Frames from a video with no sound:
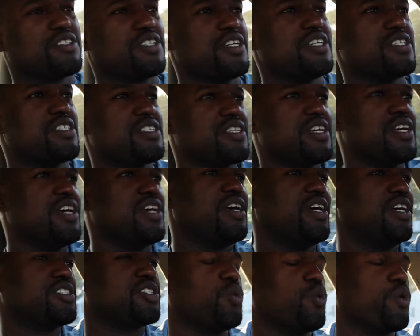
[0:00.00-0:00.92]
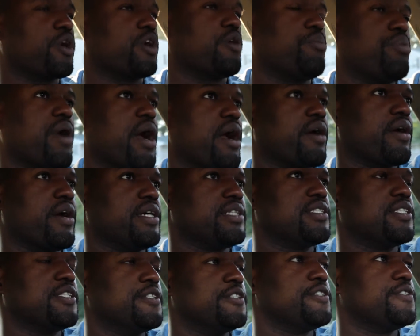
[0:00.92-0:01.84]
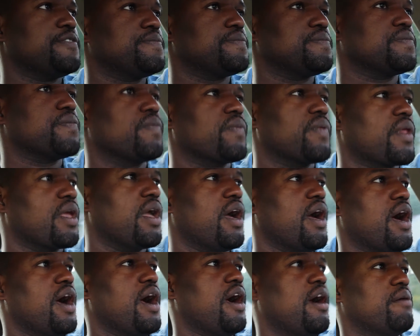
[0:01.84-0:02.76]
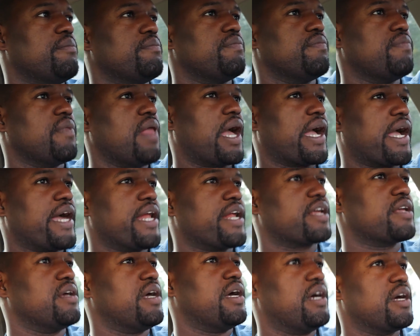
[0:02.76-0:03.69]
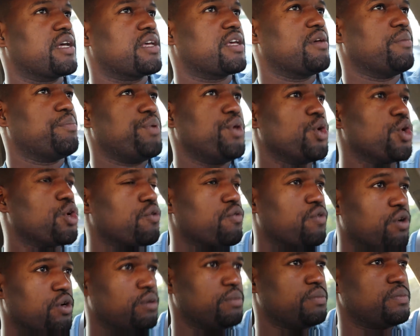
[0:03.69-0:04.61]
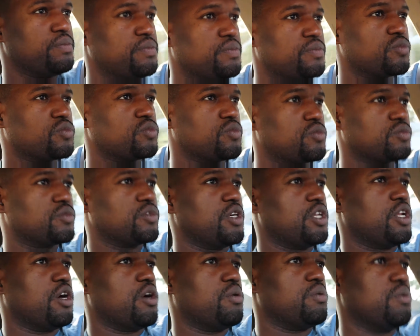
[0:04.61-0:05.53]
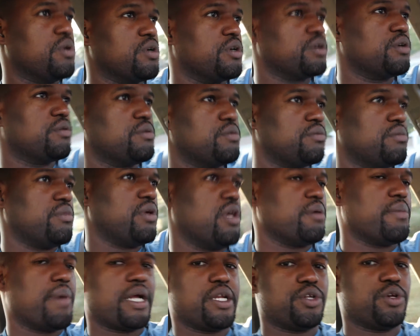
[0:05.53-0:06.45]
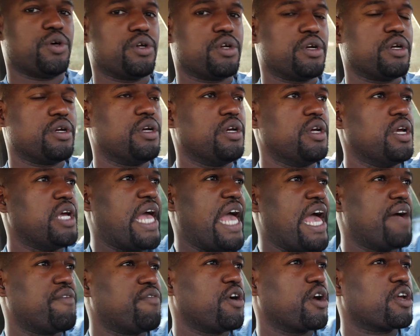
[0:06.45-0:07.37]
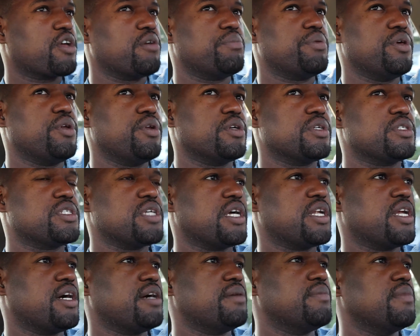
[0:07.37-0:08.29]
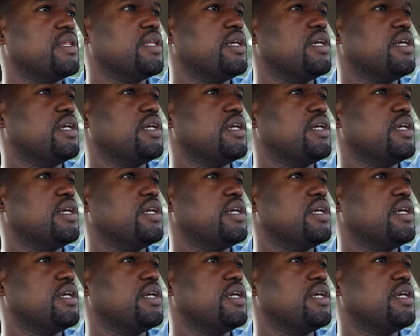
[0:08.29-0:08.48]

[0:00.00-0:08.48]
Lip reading: it's a work in progress. I got a computer room, where me and my daughter have our computers set up.